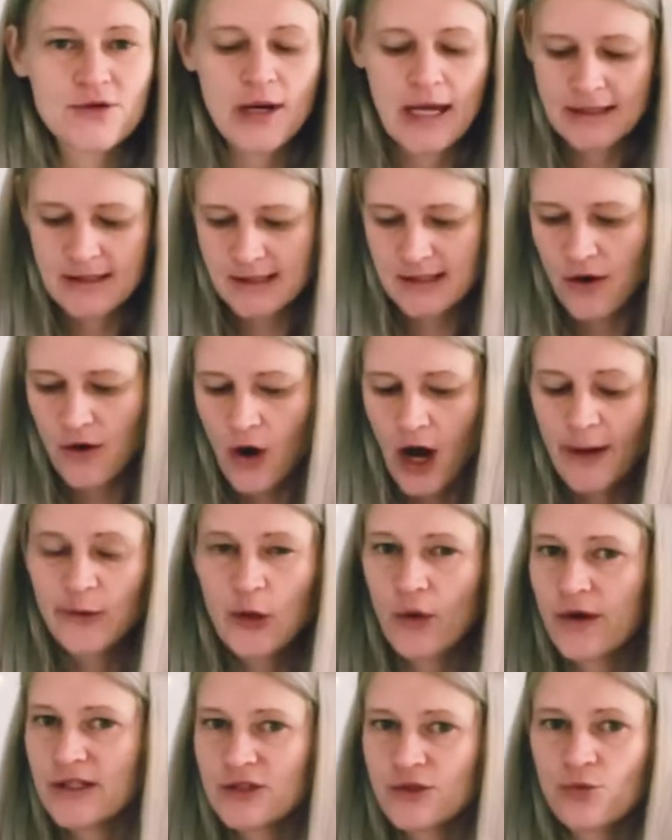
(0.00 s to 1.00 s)
and so I'm
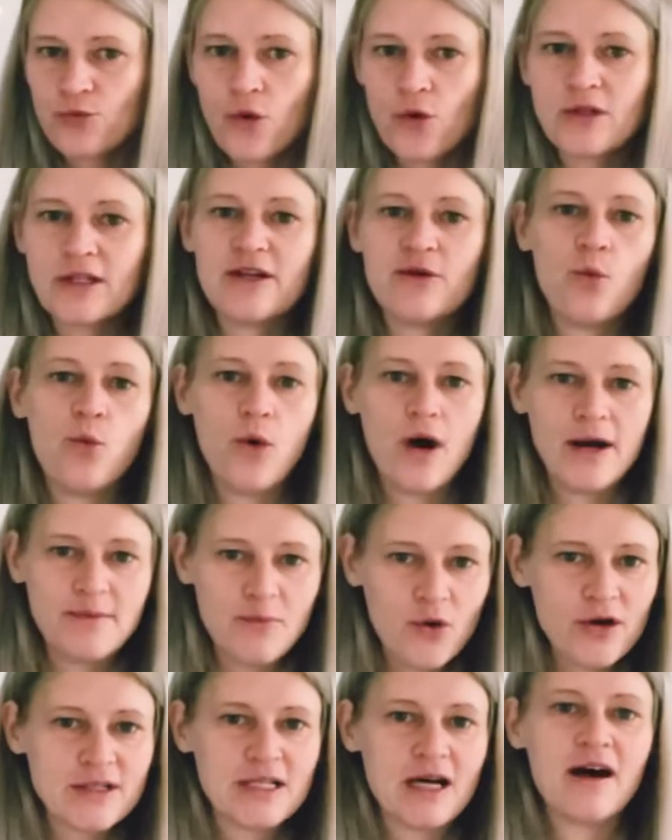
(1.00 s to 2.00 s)
going to roll it one
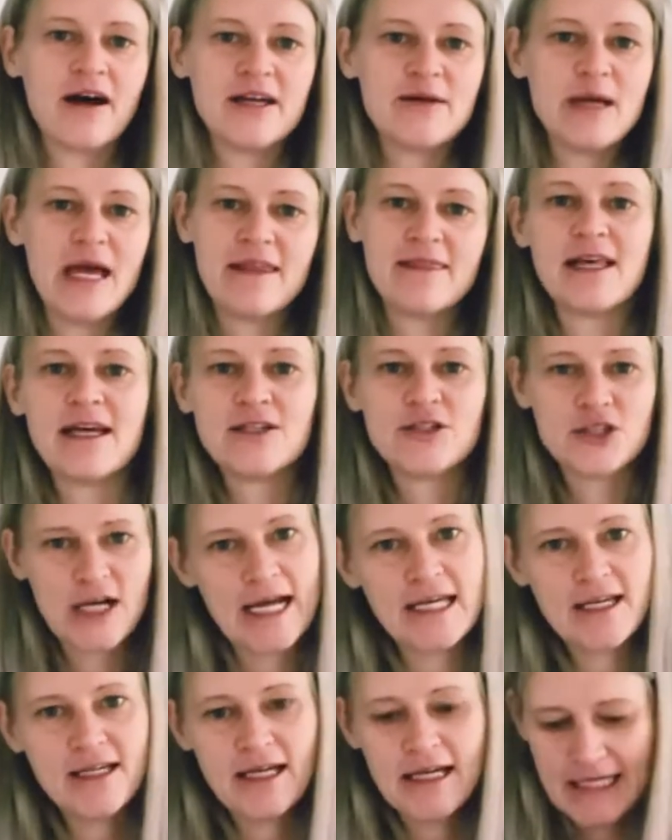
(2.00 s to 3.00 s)
more time and then check
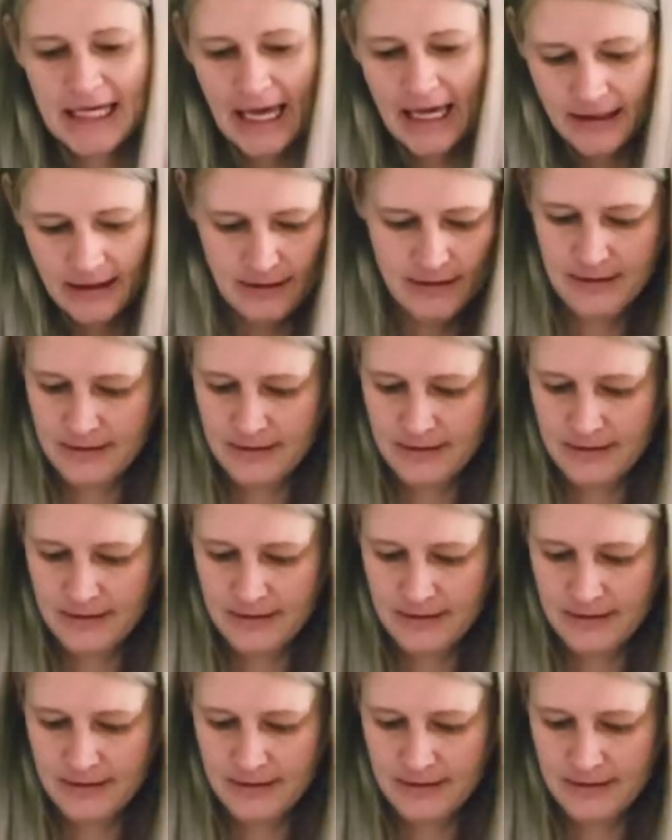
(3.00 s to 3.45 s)
it again.